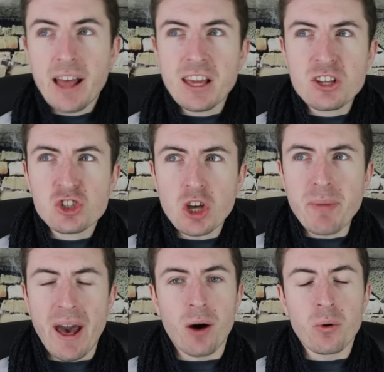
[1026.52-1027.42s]
and yet
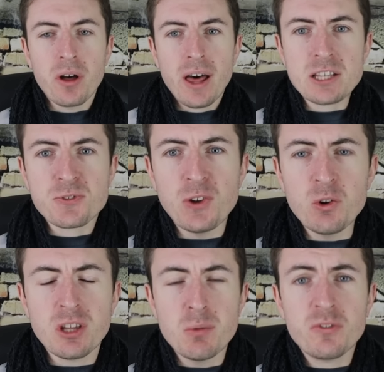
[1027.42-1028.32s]
somehow has
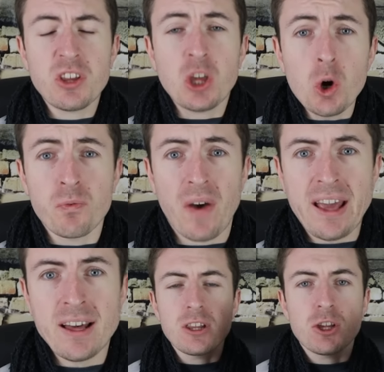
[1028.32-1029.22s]
fluked a move to Juve.
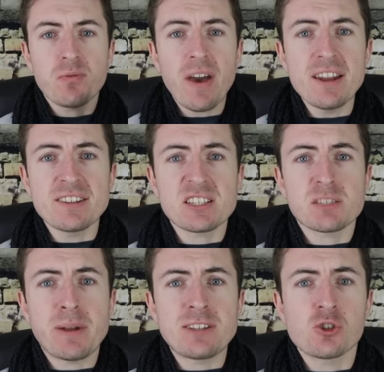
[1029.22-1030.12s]
Juventus is a
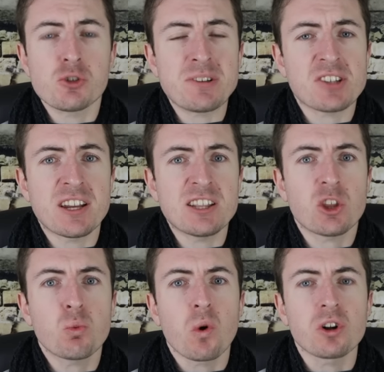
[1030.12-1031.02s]
place who should be signing
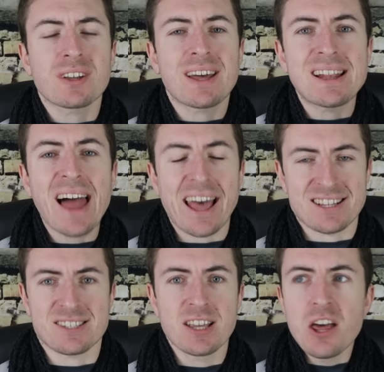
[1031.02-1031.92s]
the world
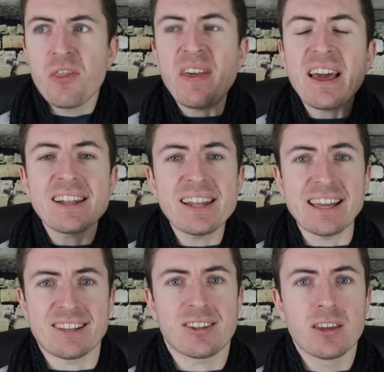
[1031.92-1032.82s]
class, the
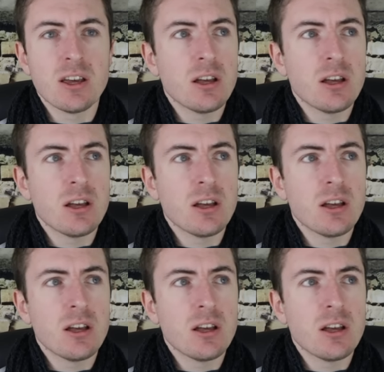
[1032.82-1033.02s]
elite.